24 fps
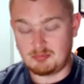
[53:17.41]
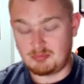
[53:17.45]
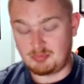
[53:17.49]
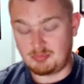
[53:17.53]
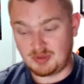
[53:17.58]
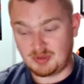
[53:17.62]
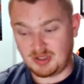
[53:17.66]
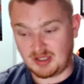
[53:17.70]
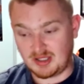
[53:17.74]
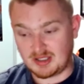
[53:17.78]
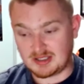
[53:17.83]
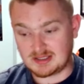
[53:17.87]

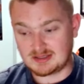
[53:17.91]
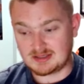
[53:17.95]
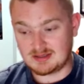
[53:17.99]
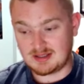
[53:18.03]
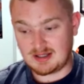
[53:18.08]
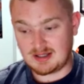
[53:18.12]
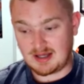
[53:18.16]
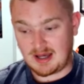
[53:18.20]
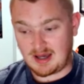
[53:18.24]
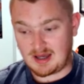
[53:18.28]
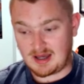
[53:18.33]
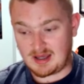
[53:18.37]
but
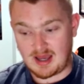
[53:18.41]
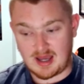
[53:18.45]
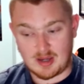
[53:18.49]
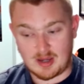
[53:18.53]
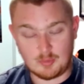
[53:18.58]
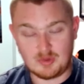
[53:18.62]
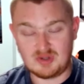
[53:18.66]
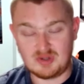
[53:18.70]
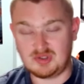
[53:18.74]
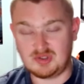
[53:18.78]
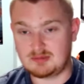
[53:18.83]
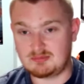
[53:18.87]
I
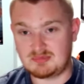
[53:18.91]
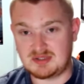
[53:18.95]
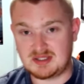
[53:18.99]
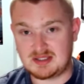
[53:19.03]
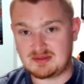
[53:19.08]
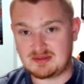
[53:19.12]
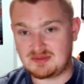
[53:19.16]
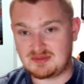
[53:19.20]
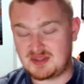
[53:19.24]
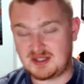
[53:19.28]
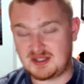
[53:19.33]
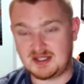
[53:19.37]
will
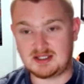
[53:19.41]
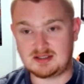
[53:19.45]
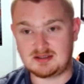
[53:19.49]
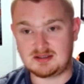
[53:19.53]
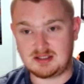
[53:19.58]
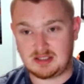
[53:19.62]
admit that,